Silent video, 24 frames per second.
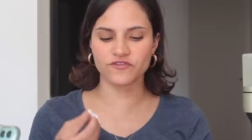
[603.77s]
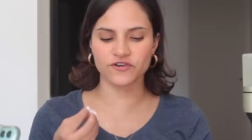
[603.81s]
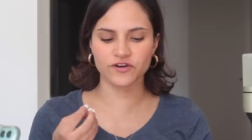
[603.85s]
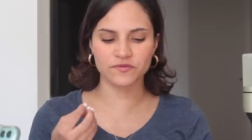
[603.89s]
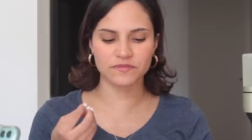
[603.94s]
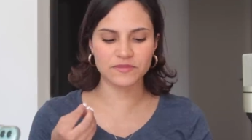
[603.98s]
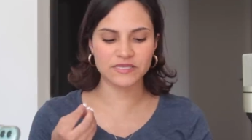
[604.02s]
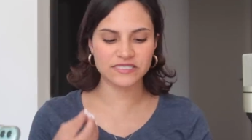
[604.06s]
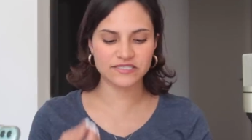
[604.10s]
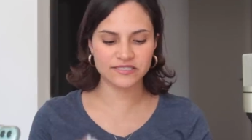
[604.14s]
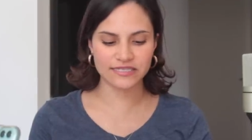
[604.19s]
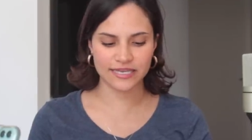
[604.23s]

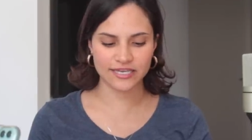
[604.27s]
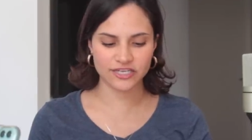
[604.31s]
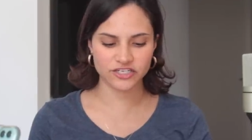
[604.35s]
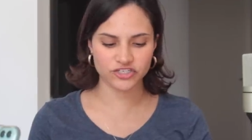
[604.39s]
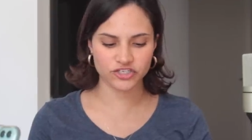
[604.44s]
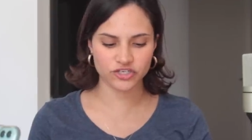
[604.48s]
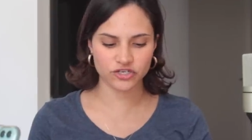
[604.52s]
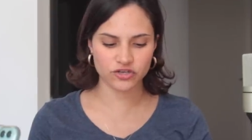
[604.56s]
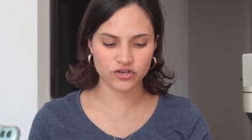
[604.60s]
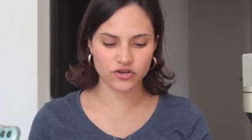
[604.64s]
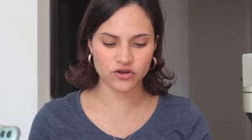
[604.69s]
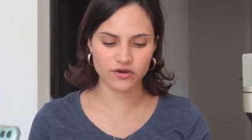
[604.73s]

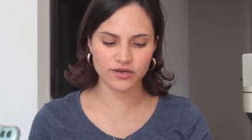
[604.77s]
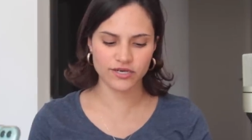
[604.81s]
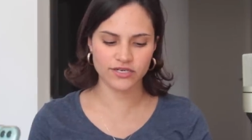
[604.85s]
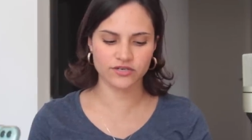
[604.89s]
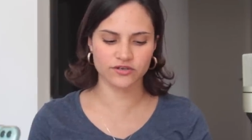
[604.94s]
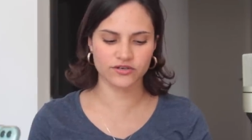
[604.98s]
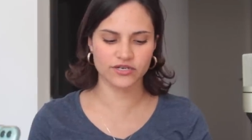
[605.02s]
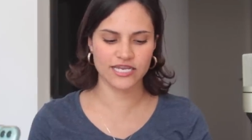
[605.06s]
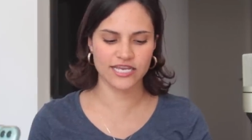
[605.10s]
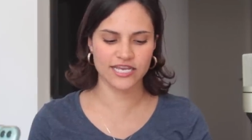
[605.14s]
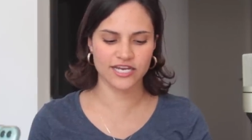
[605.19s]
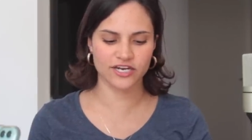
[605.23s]
fermentation going
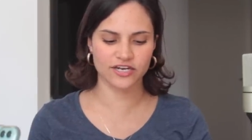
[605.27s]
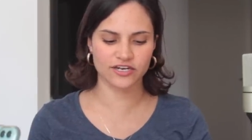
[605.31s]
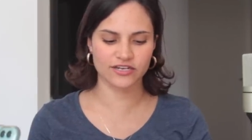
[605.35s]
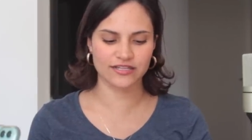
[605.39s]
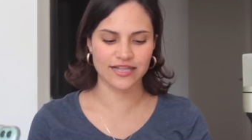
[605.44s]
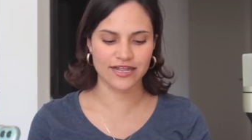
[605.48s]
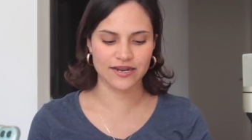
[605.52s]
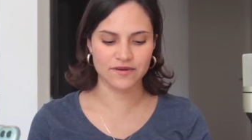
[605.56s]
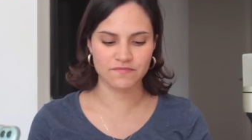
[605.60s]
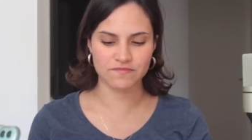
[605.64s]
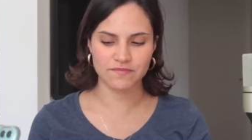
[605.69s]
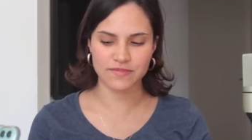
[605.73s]
on here
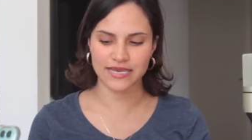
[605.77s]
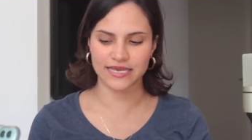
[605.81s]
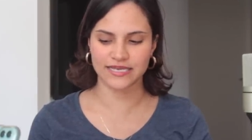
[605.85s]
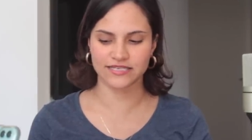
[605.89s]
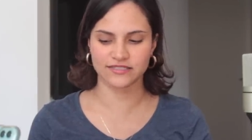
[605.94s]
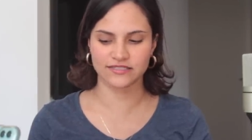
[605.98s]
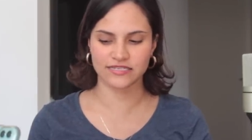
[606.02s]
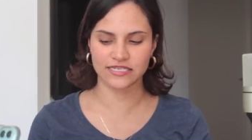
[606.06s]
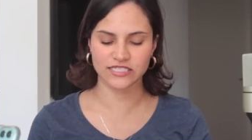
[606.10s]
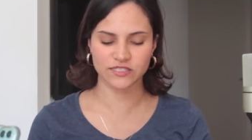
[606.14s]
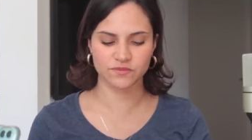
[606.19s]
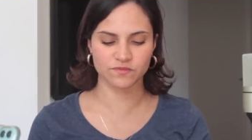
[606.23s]
that
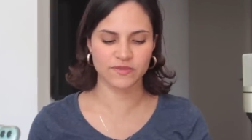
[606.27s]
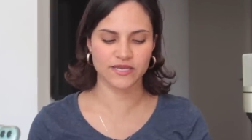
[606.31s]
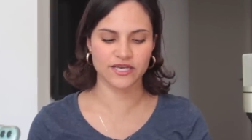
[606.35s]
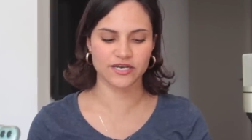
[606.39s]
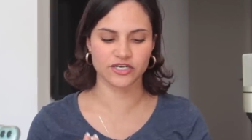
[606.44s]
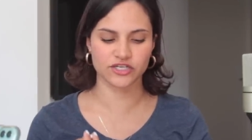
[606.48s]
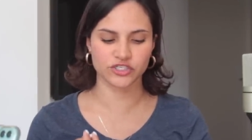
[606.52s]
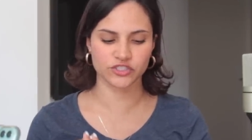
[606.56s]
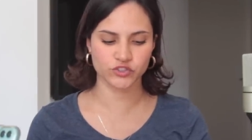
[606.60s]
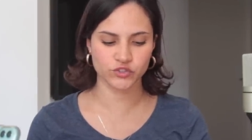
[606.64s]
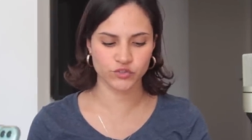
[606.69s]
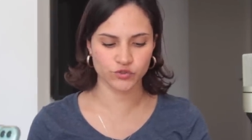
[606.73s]
makes this
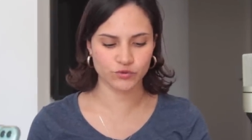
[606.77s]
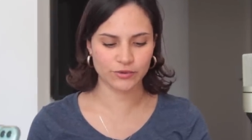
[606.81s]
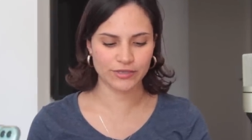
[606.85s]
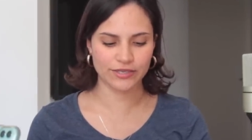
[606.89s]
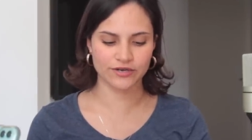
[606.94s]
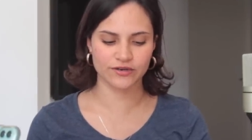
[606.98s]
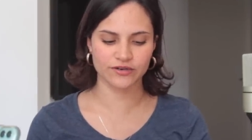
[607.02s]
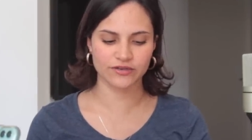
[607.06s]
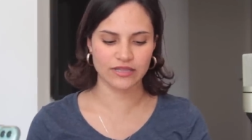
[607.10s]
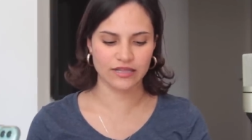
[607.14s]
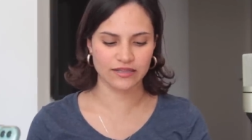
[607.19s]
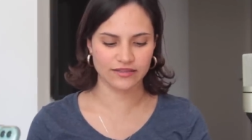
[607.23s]
beer
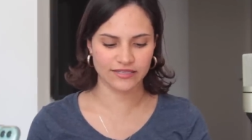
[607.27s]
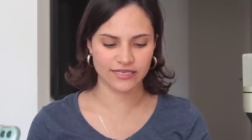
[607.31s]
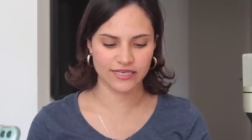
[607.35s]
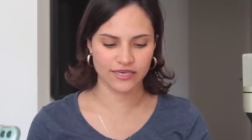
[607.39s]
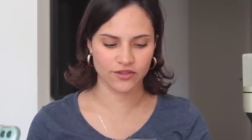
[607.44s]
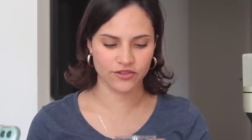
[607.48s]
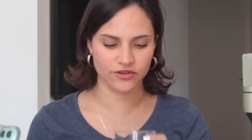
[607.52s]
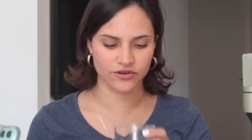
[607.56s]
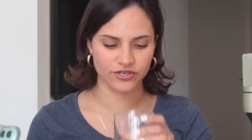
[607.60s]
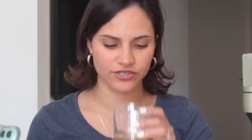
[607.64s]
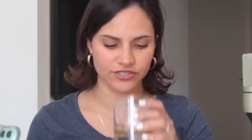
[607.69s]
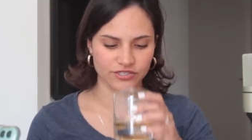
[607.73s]
sweeter than the
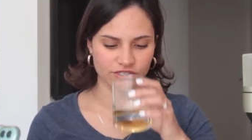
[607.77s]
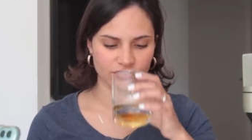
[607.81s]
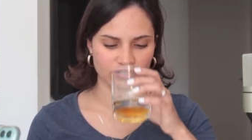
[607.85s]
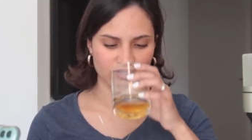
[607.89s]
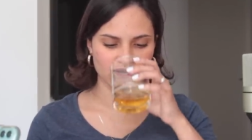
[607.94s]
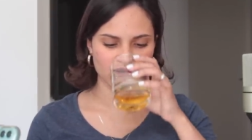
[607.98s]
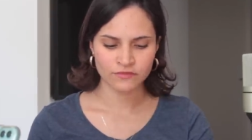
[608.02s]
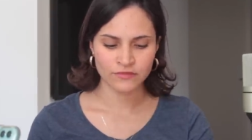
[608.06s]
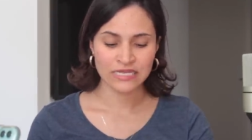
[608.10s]
others.